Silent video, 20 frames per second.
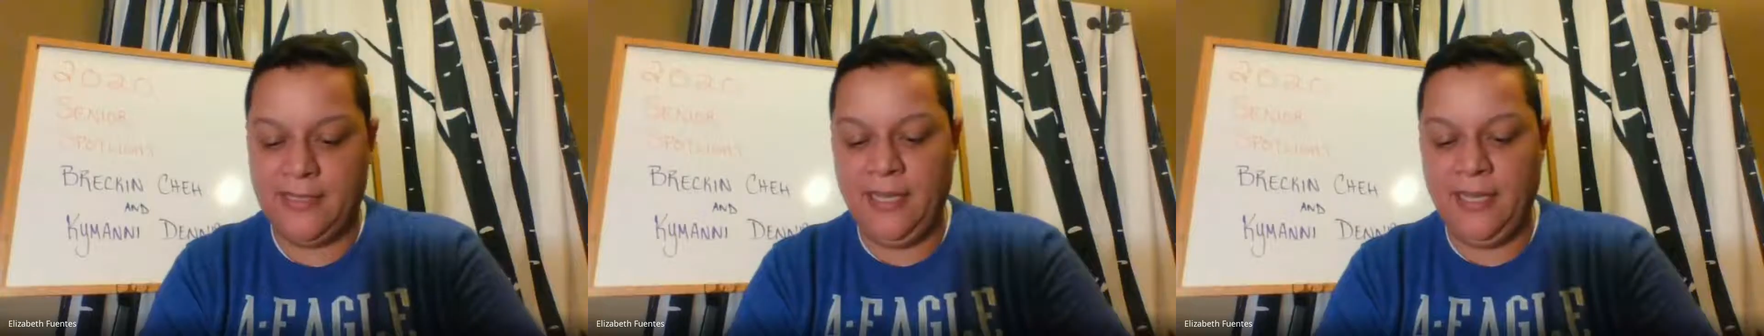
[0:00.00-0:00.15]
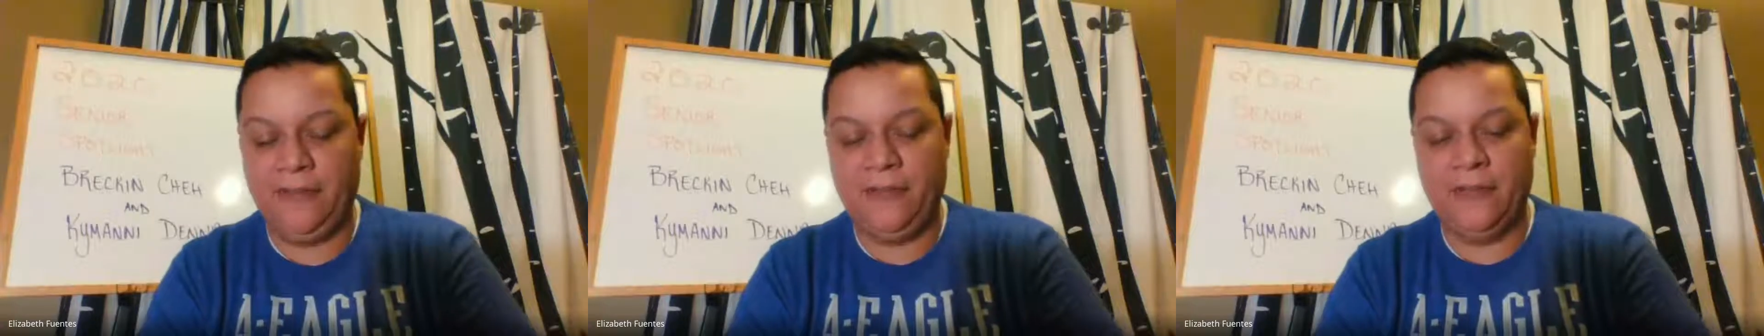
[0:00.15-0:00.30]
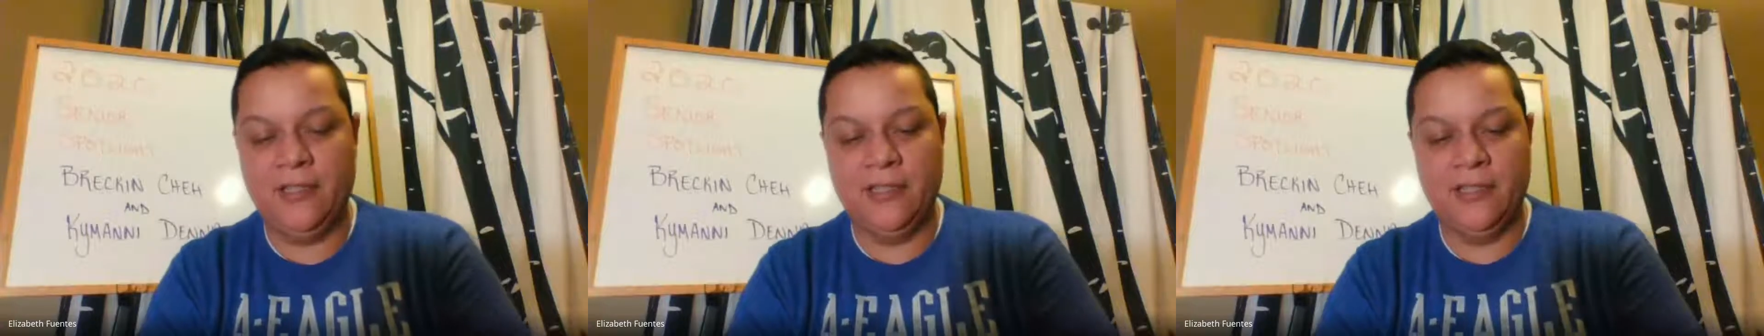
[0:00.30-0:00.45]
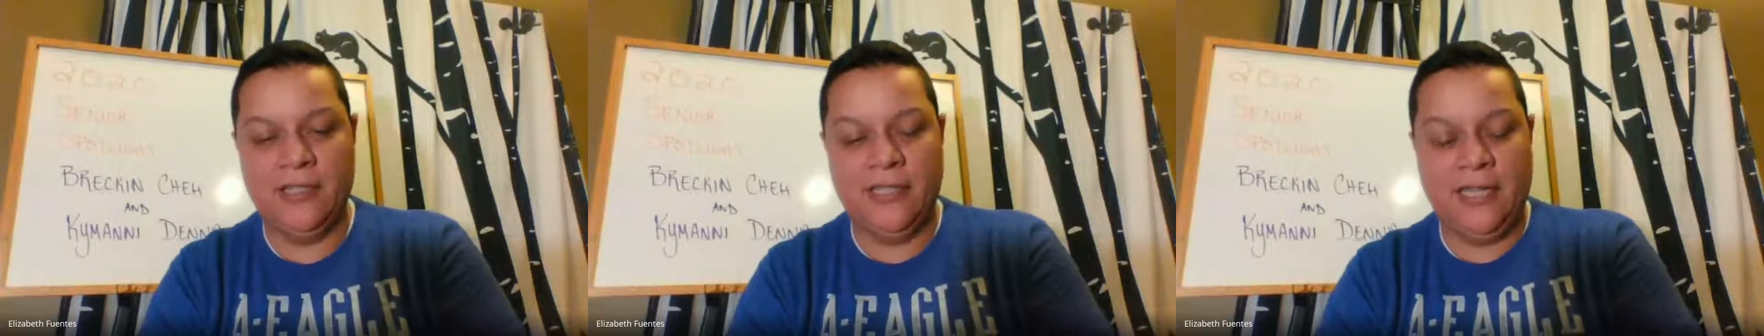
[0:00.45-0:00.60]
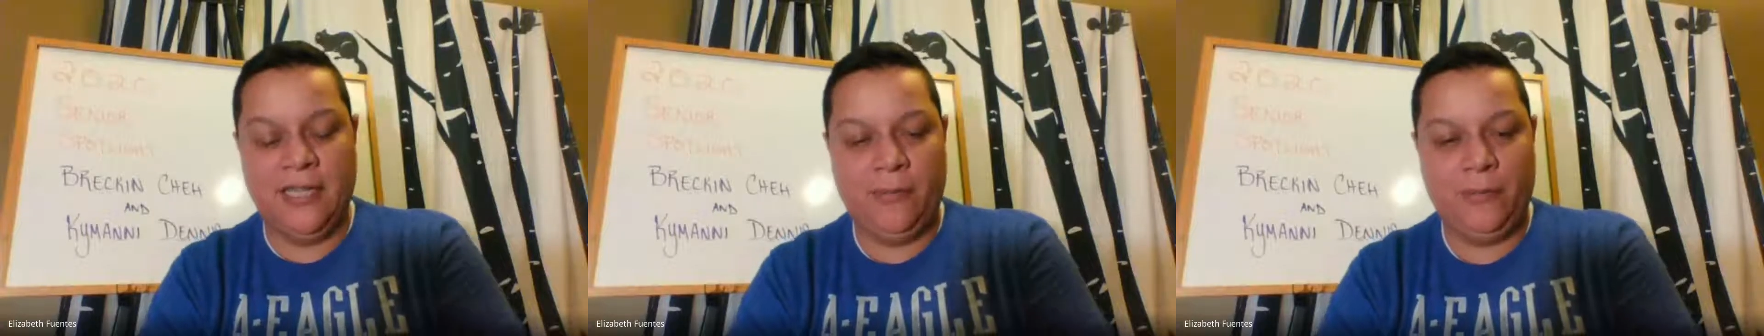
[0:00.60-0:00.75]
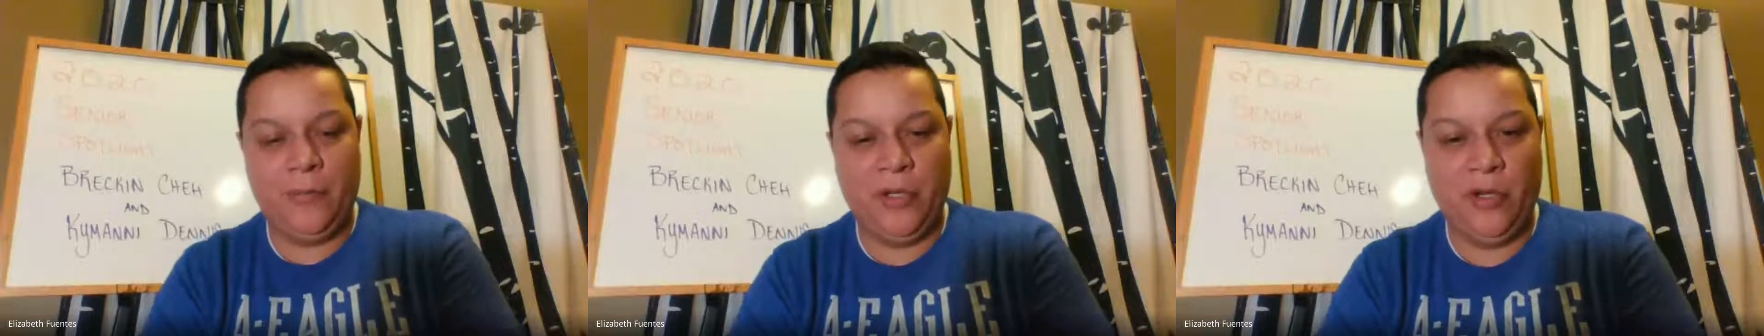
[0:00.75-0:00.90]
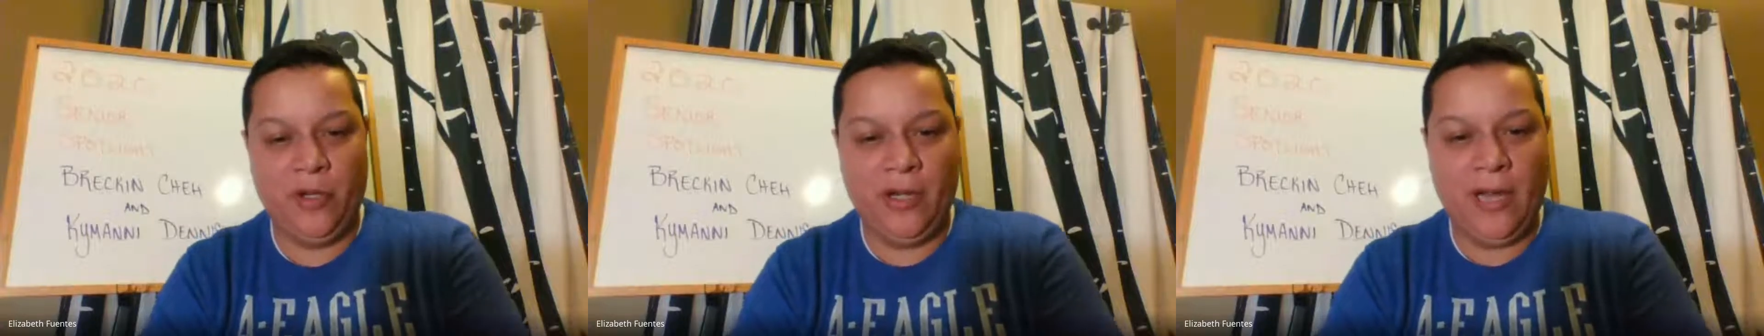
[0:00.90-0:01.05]
definitely
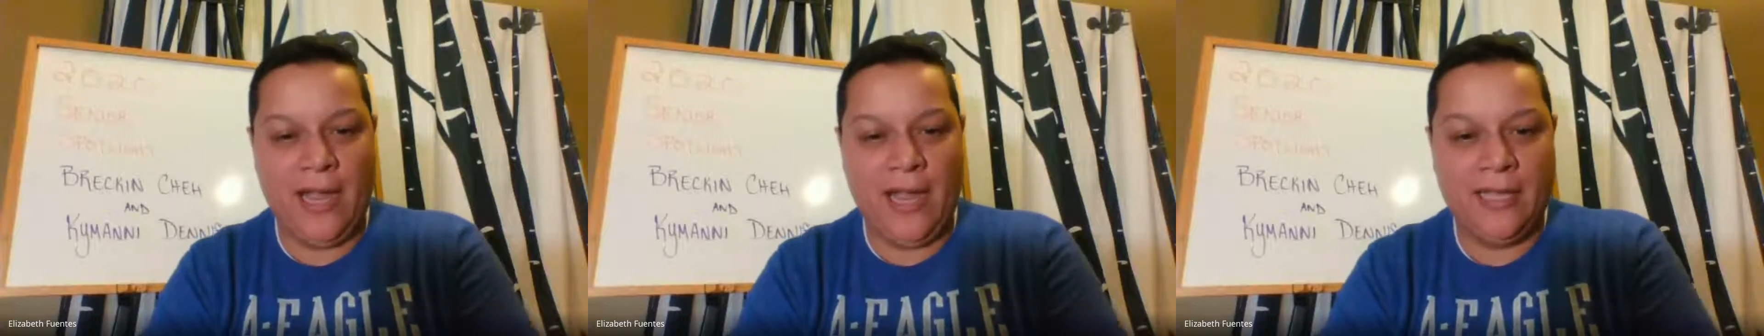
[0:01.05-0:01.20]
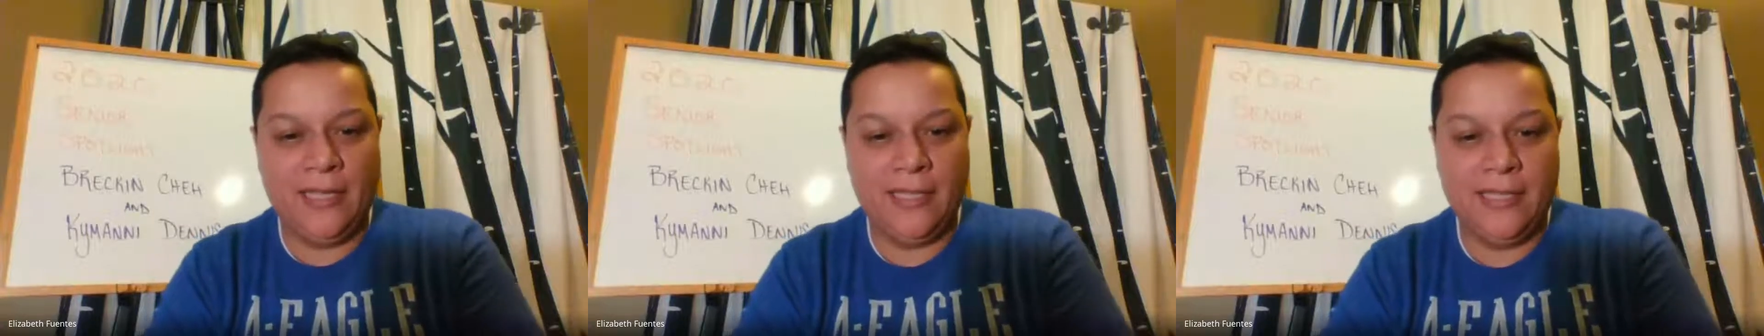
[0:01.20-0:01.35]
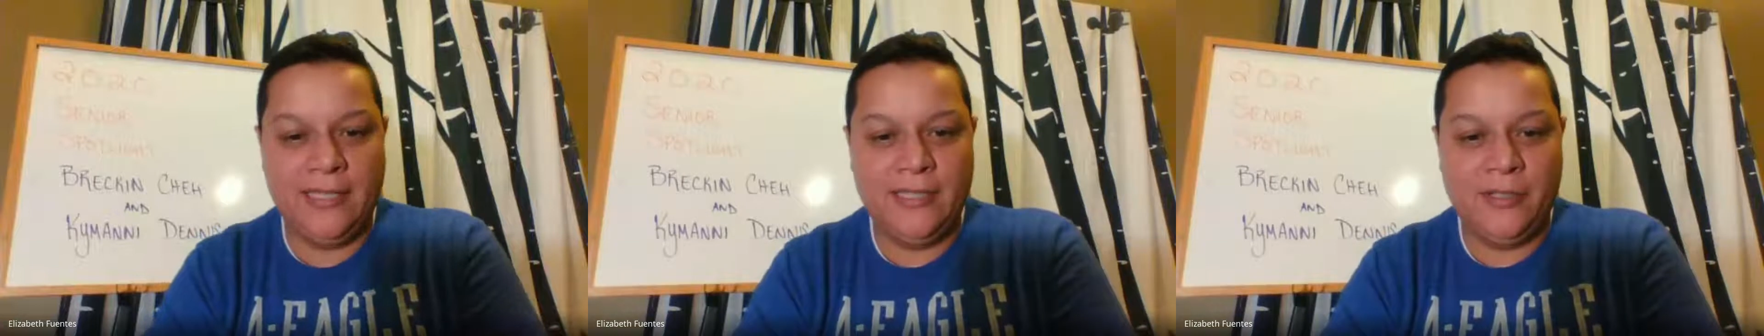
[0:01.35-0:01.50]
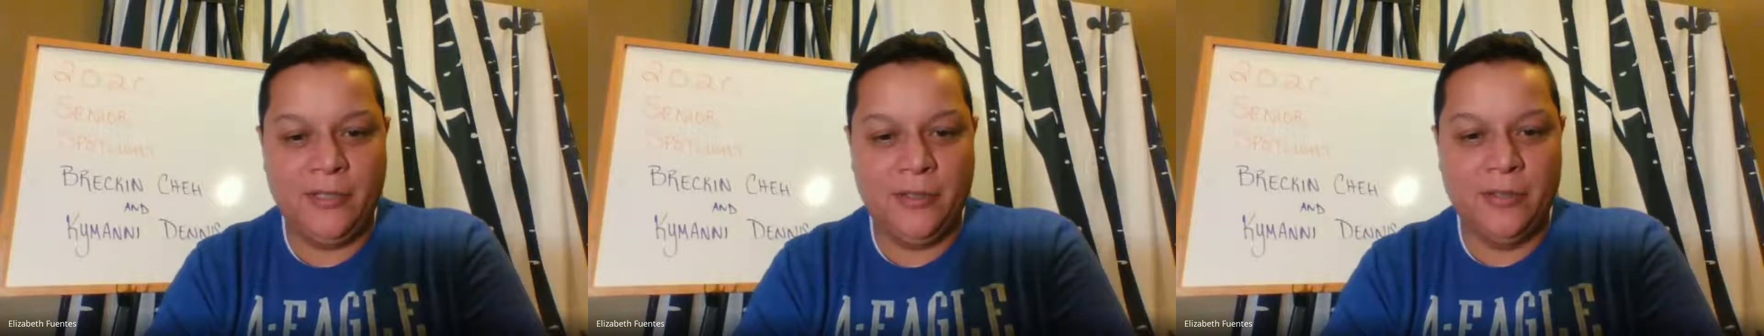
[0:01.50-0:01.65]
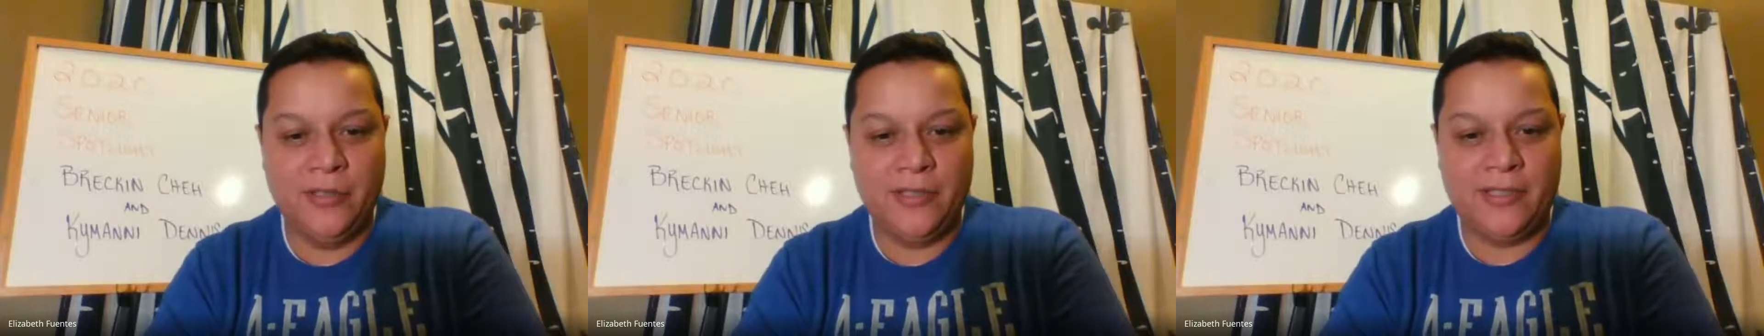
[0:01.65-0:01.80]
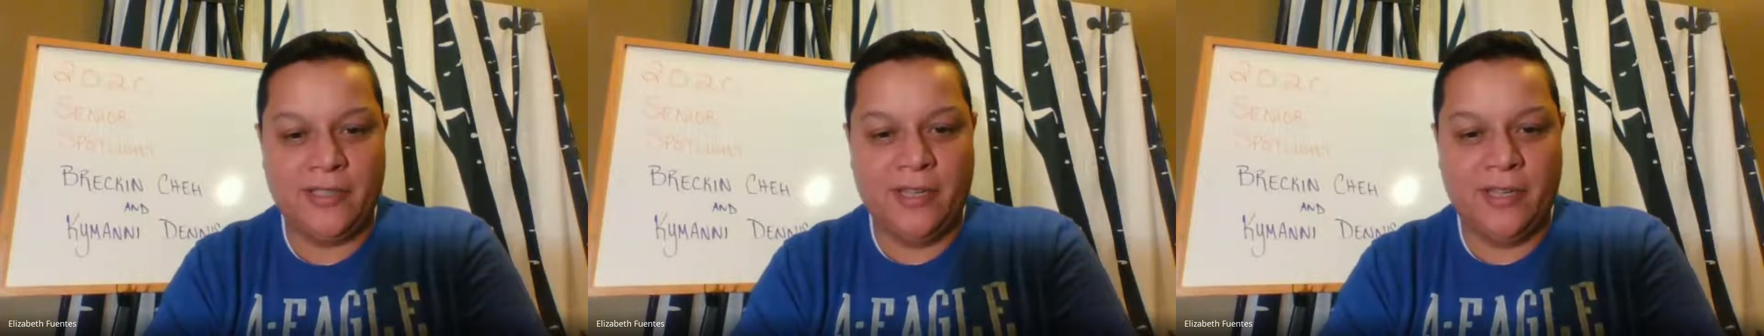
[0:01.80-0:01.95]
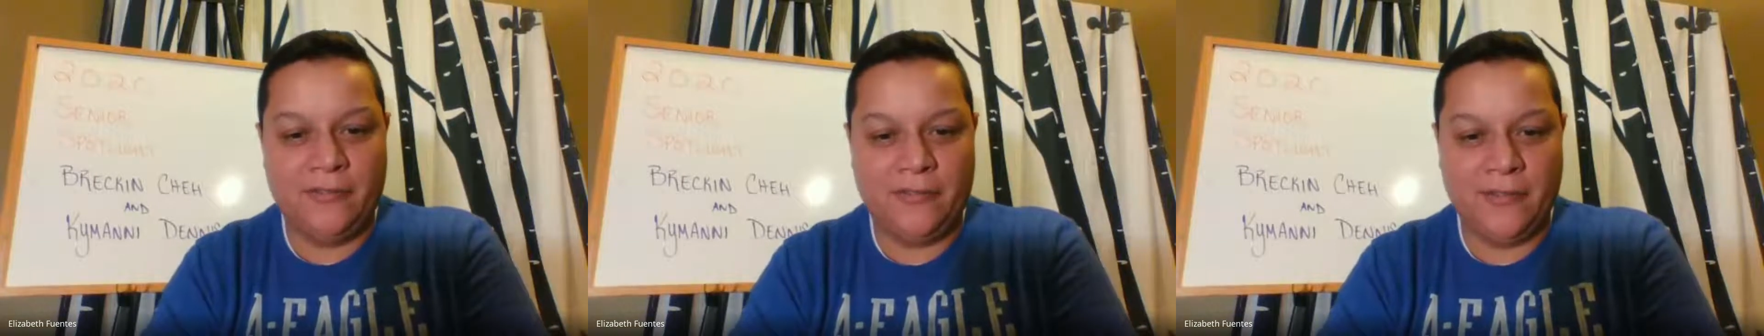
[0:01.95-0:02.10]
up your alley, doing
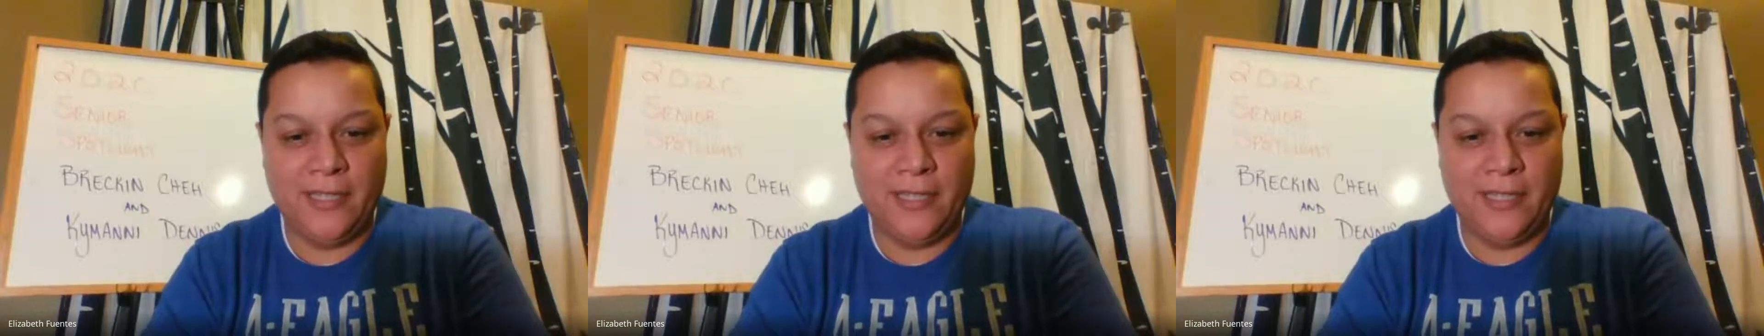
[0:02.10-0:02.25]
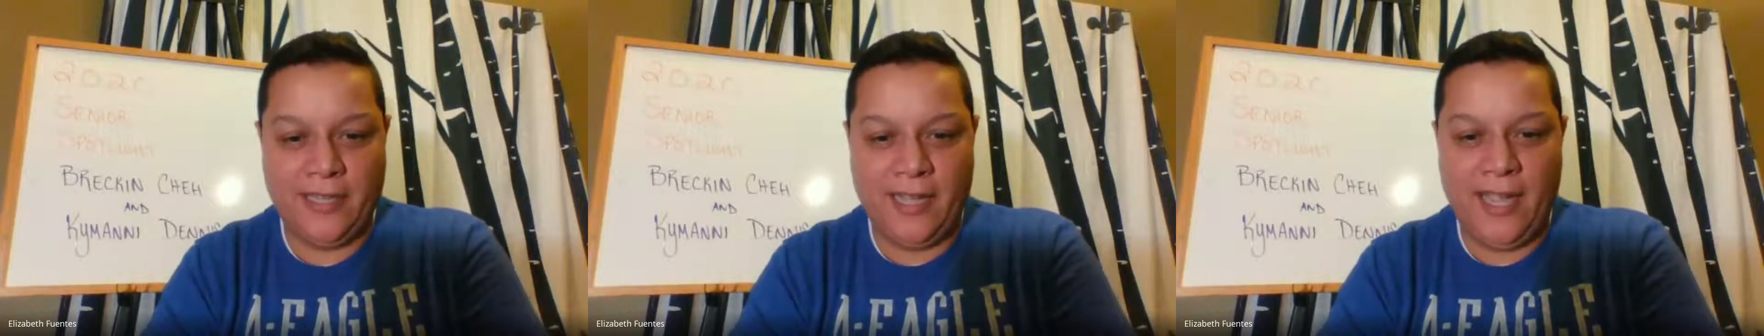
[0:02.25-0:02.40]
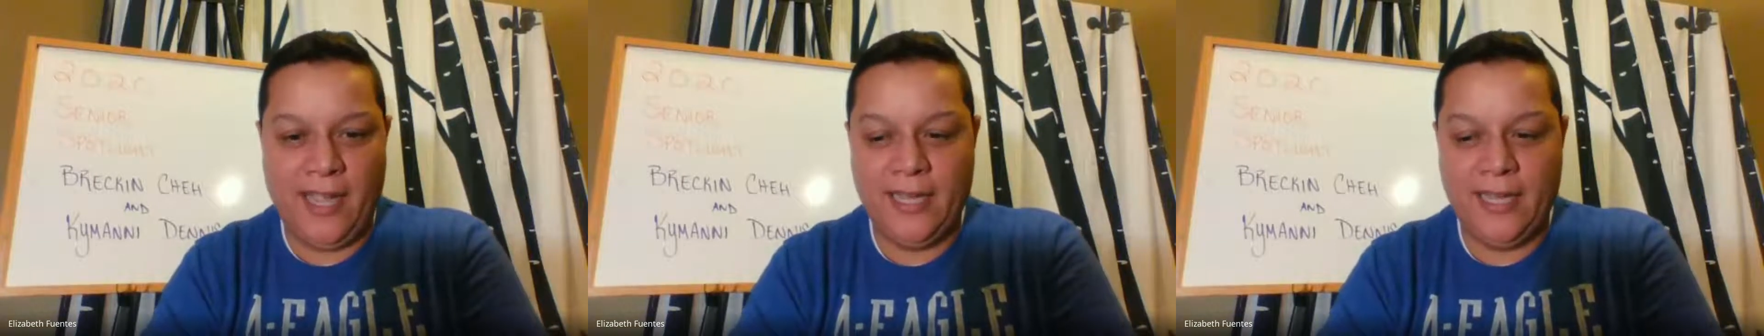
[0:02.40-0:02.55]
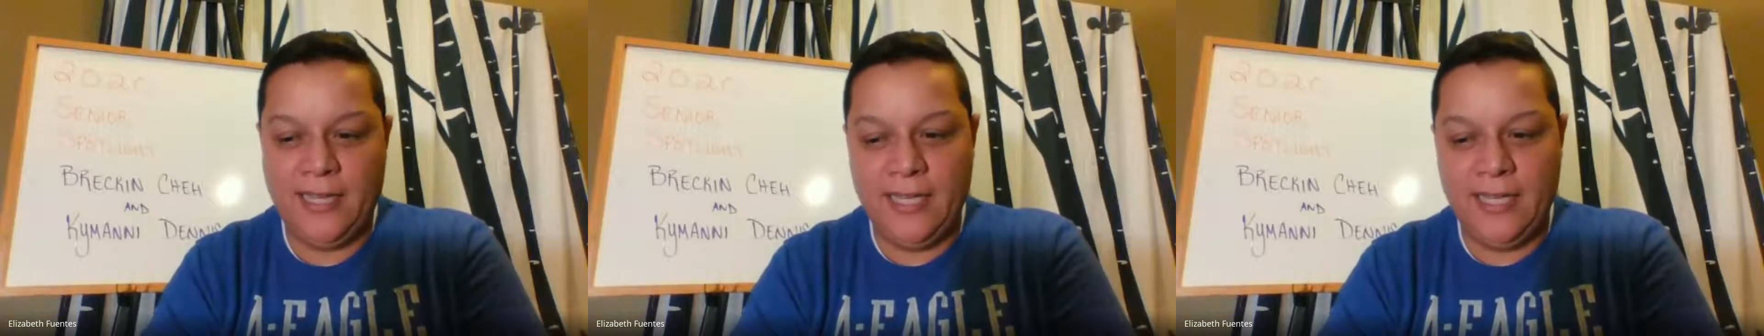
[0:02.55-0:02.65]
stuff like that.